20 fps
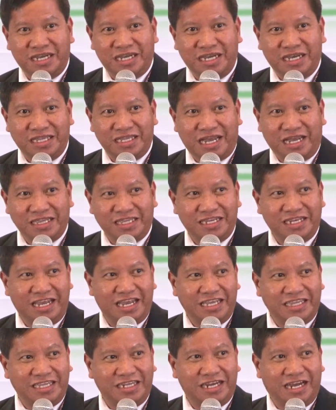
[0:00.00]
In
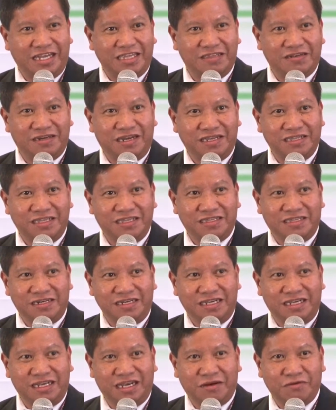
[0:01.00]
1989 to
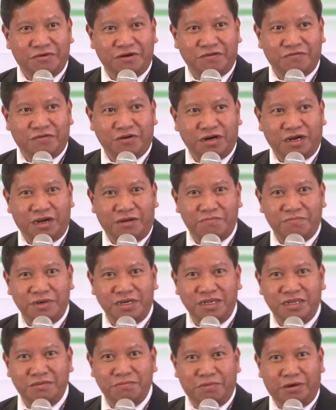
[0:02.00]
93, I worked for a
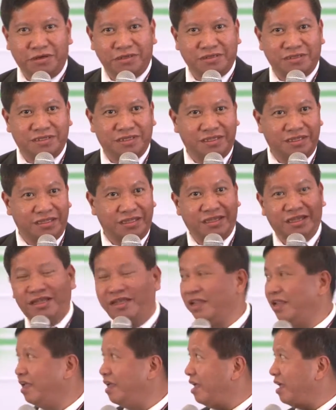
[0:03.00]
company in Boston
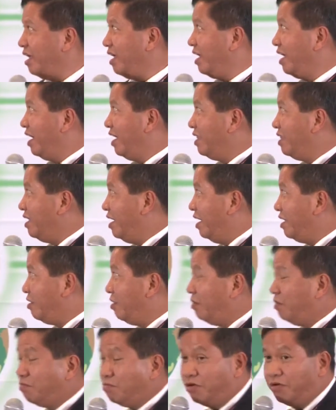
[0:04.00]
and
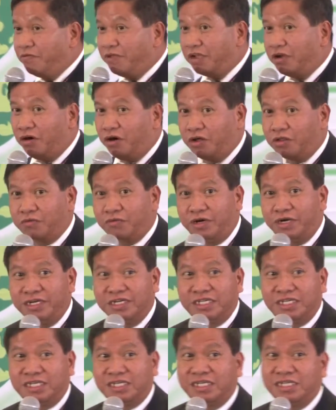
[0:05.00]
then moving
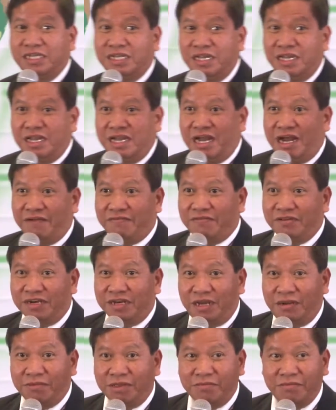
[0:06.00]
onwards, after
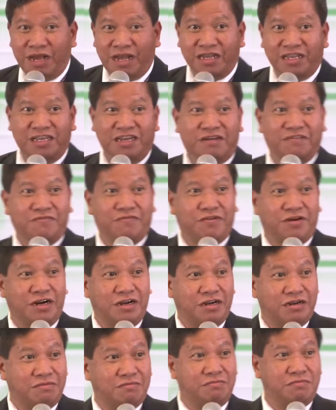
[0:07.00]
coming back here for
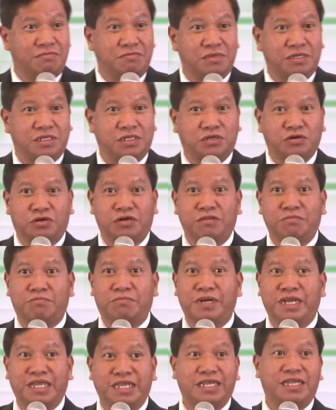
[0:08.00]
a, a short
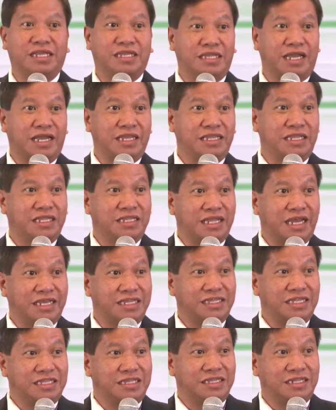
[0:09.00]
break in
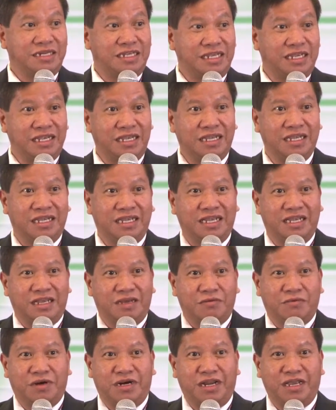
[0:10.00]
1993,
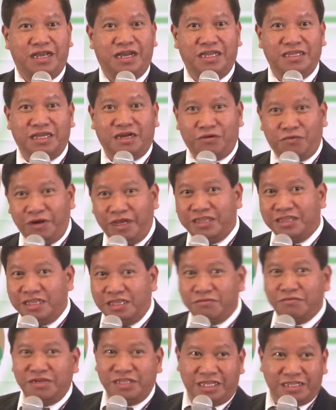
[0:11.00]
where I got acquainted
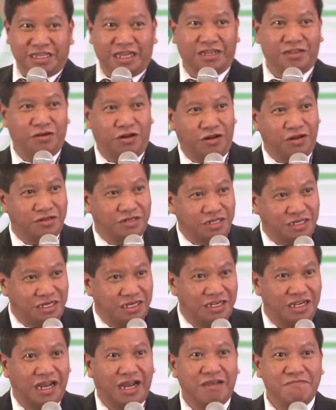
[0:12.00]
with the
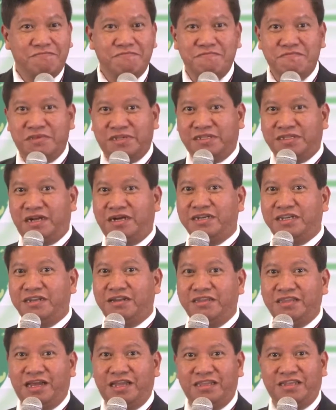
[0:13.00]
technology, I started
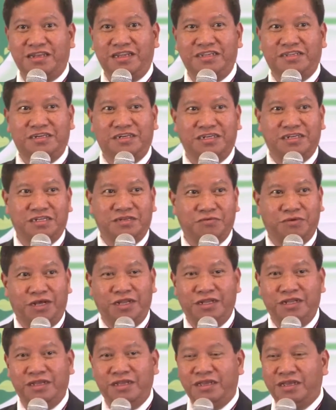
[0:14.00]
on that research as
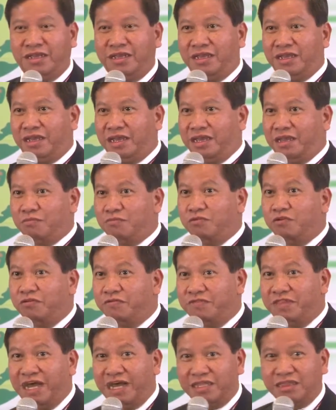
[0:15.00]
well and
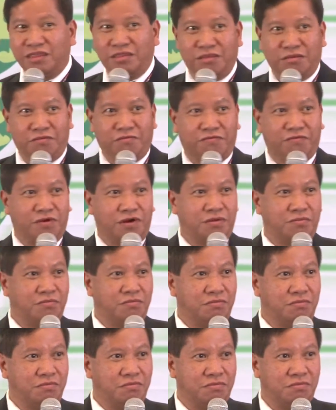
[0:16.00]
moved that
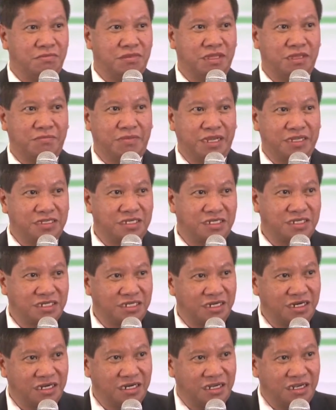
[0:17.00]
from the bench,
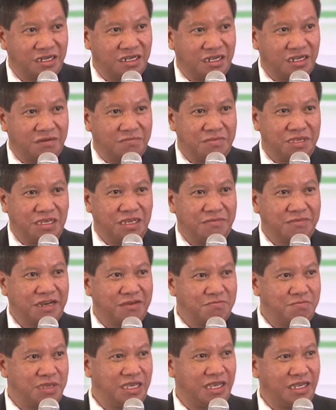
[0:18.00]
being my
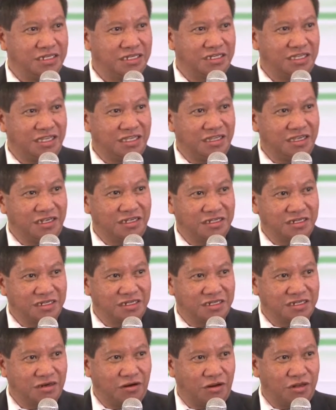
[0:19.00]
PhD
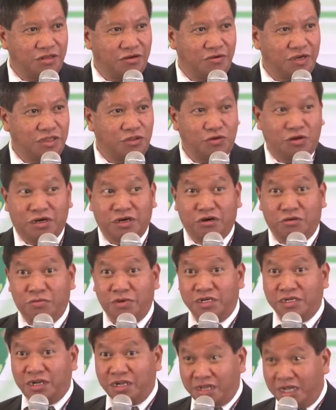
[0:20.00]
thesis, all the way to a
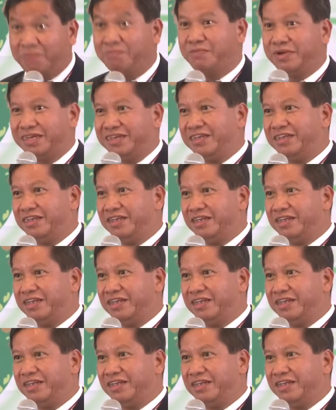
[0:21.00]
commercial company.